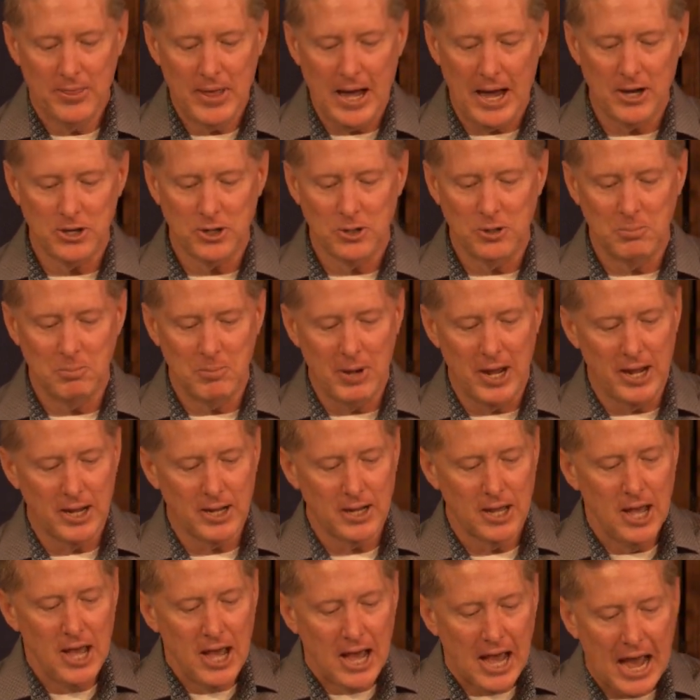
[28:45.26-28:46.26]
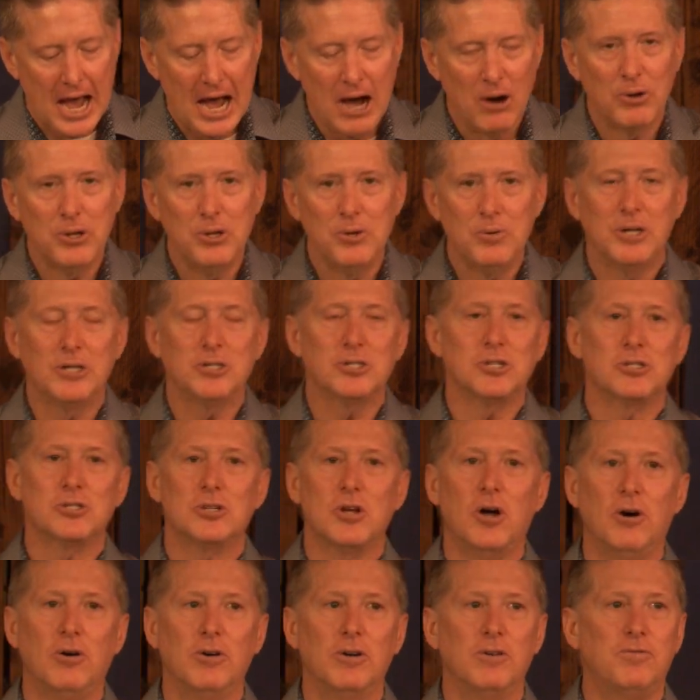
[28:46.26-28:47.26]
that you make, how do you get
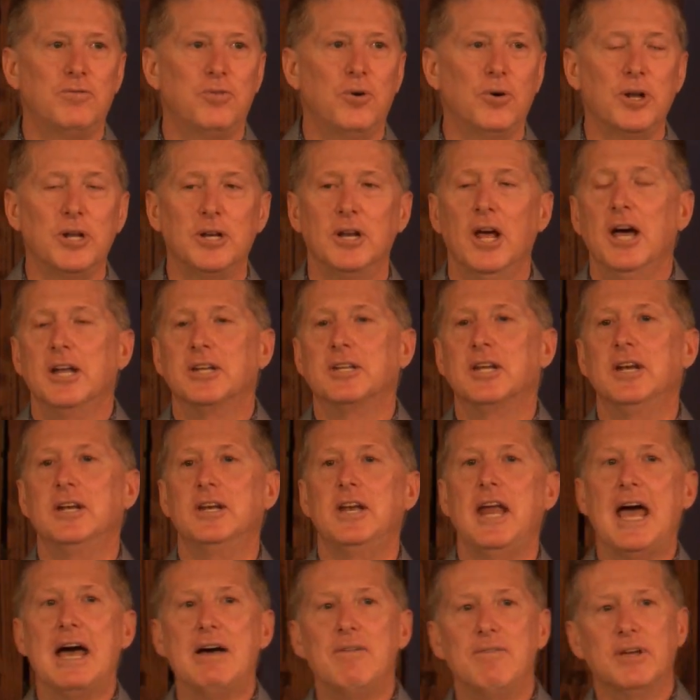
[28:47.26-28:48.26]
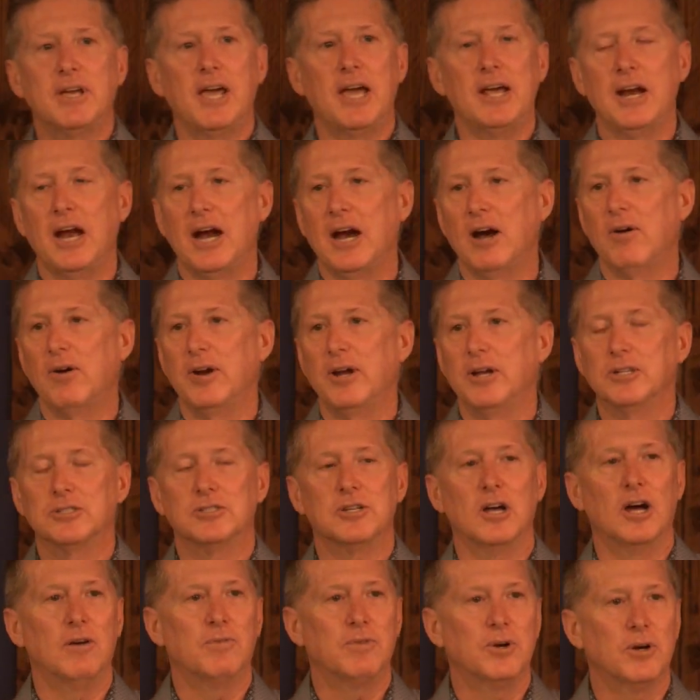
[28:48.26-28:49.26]
solid footing to navigate areas
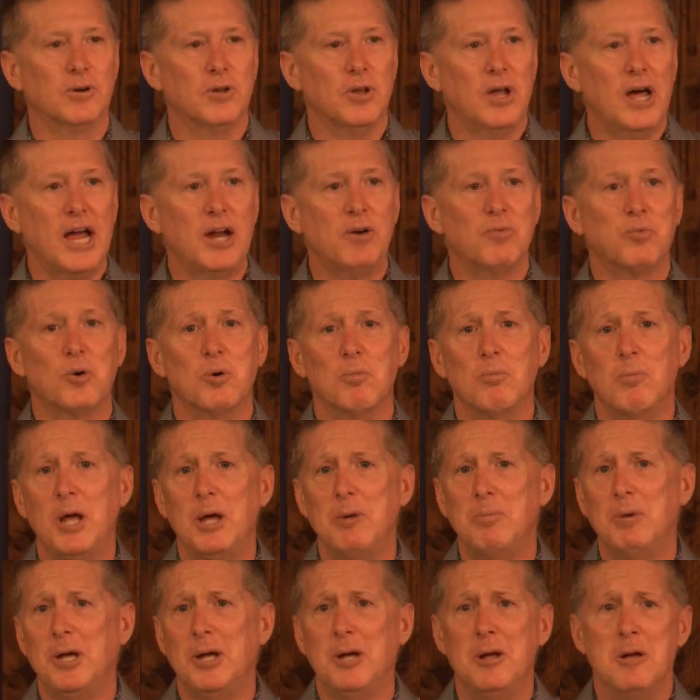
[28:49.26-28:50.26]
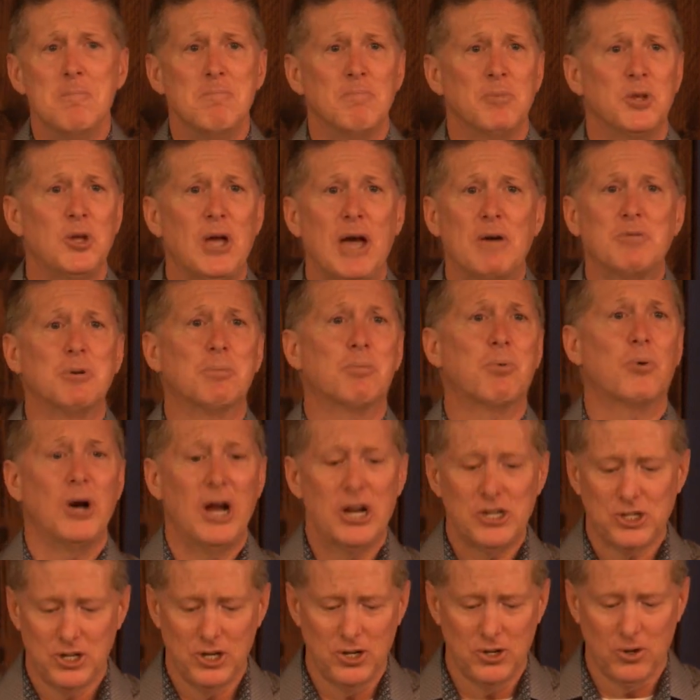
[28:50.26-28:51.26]
of your life where maybe you have
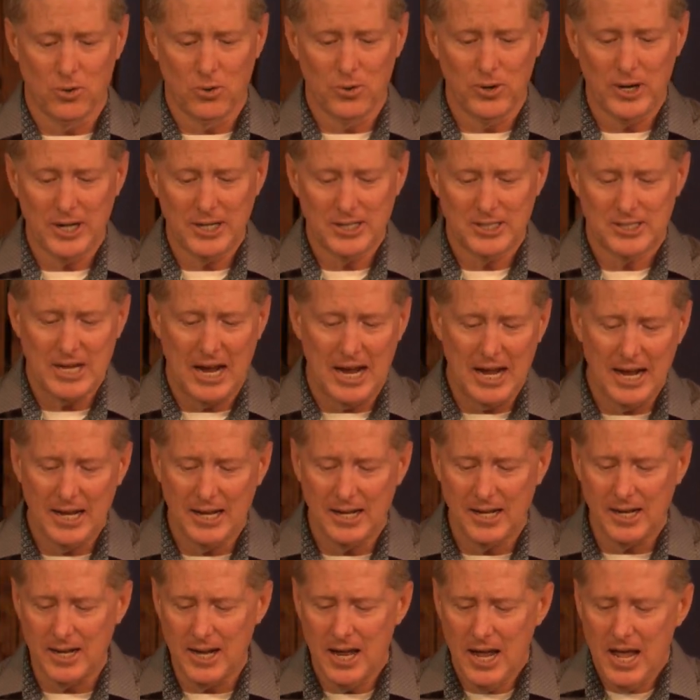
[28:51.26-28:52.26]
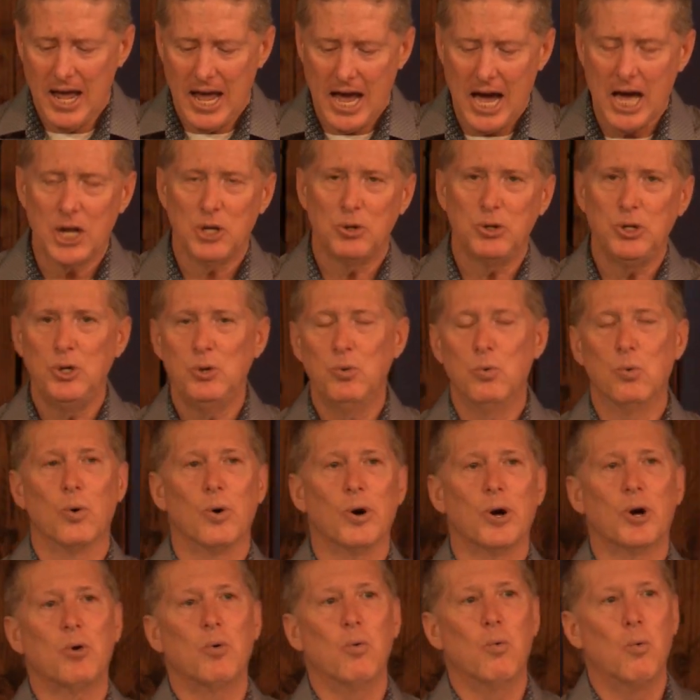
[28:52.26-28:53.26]
depression or anxiety? How do you
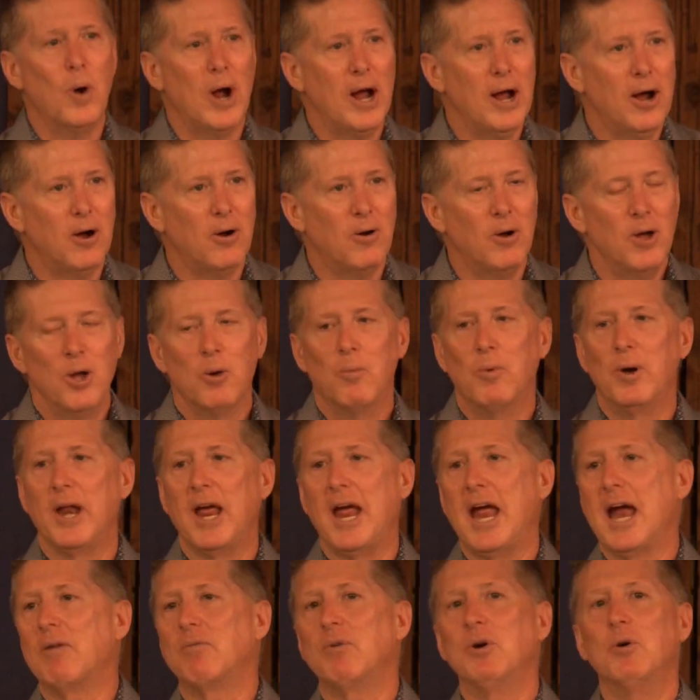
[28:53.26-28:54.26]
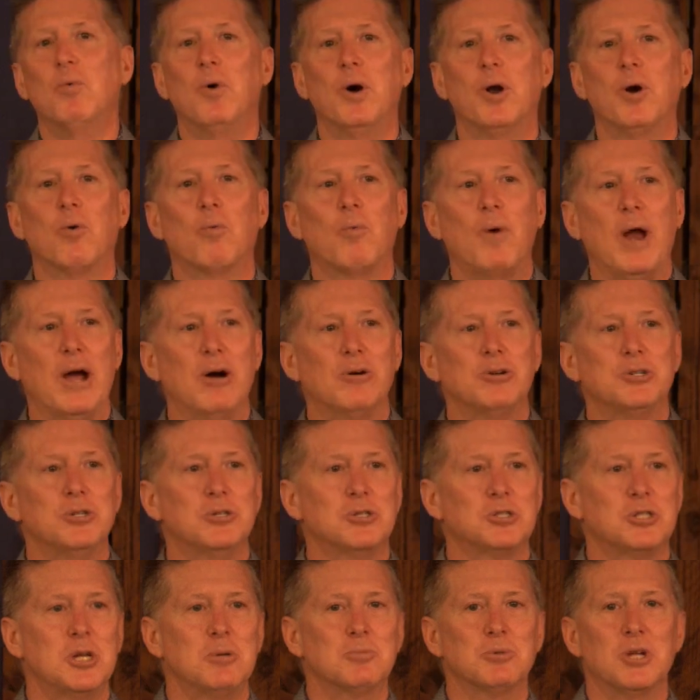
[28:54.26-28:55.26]
work well when everyone around you
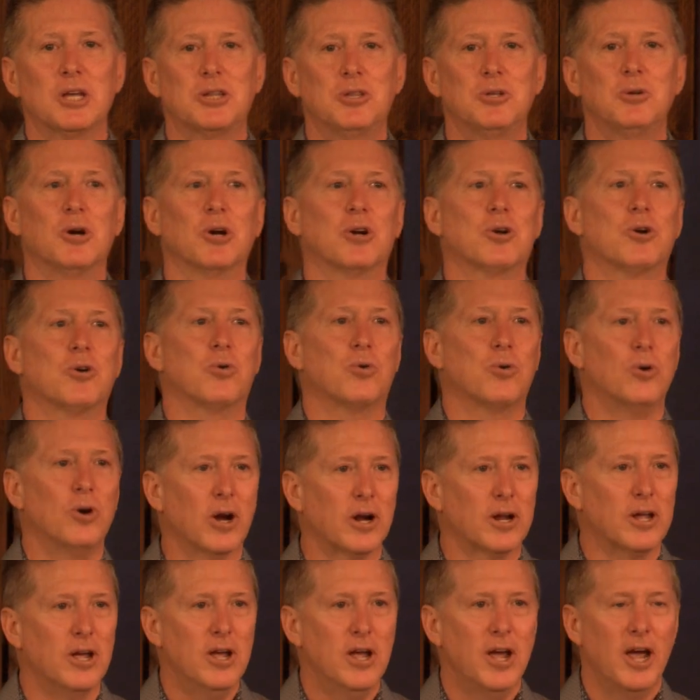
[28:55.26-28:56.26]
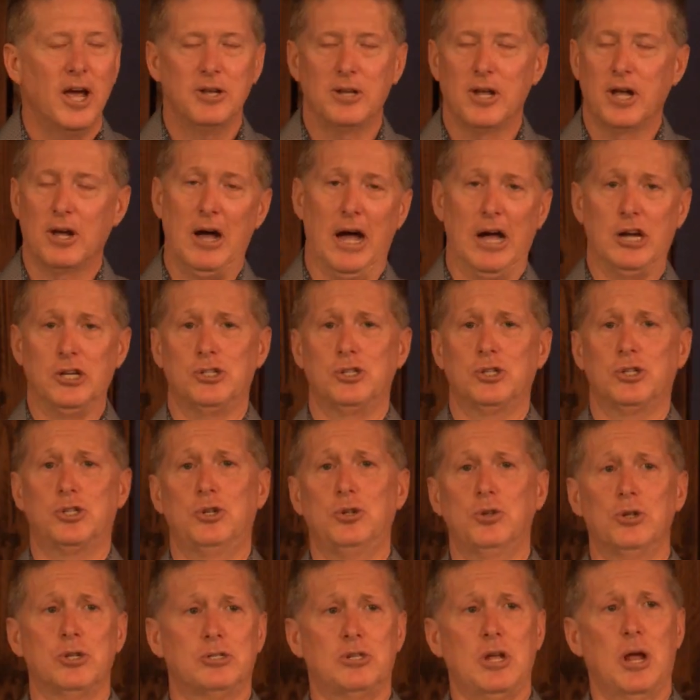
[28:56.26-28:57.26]
seems like they're a crook and like, I just
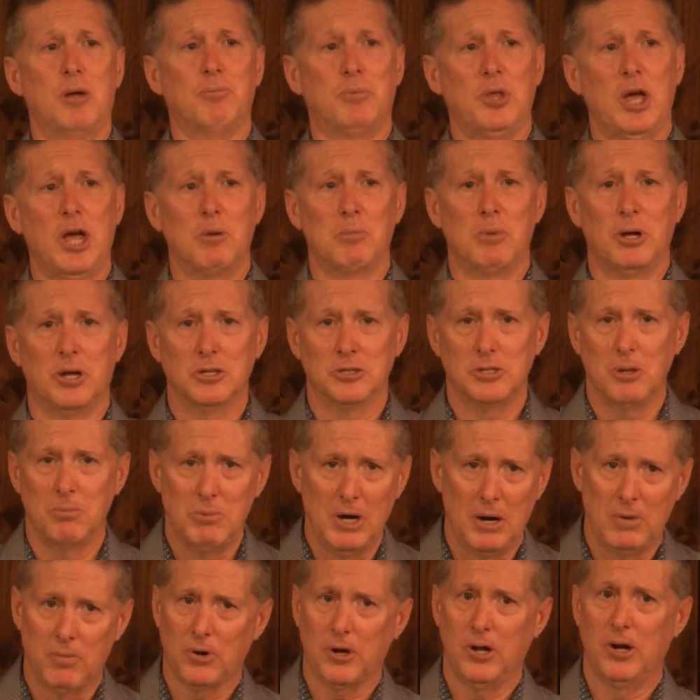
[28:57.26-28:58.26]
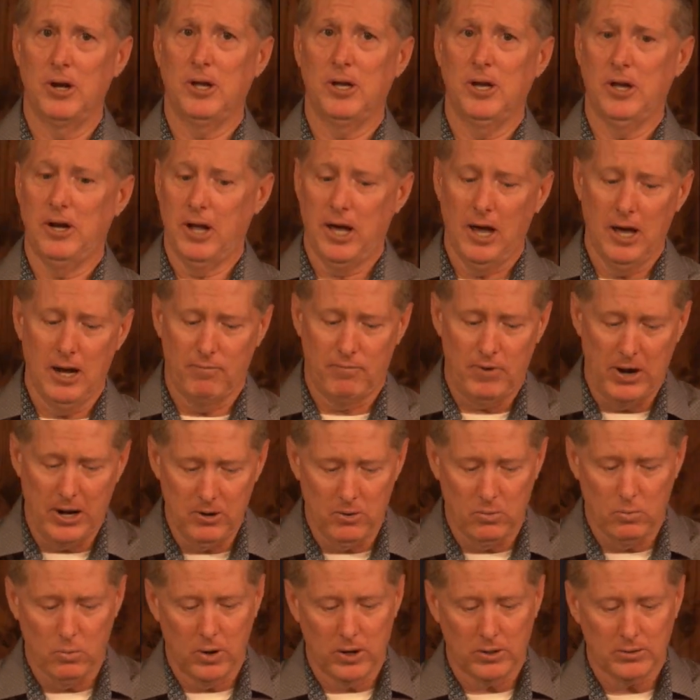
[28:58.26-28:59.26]
do the same thing because I'm never gonna get ahead if I
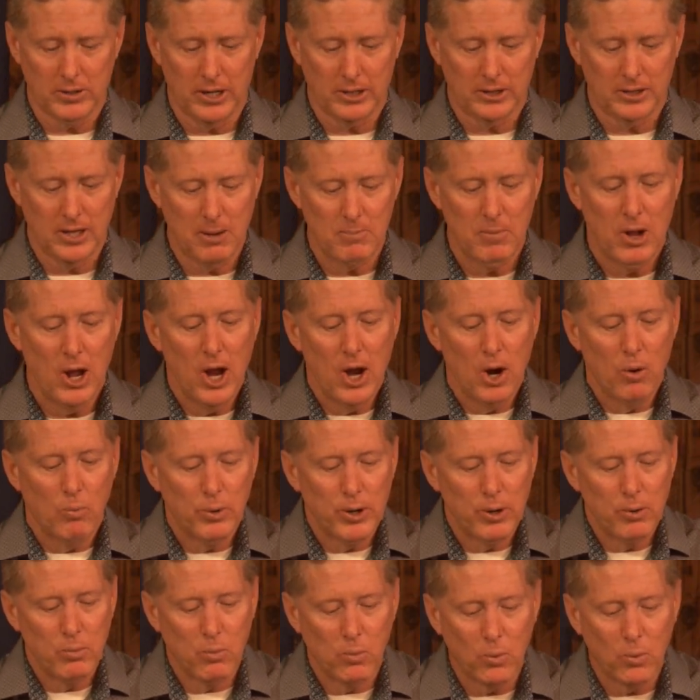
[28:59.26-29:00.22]
don't work like them? We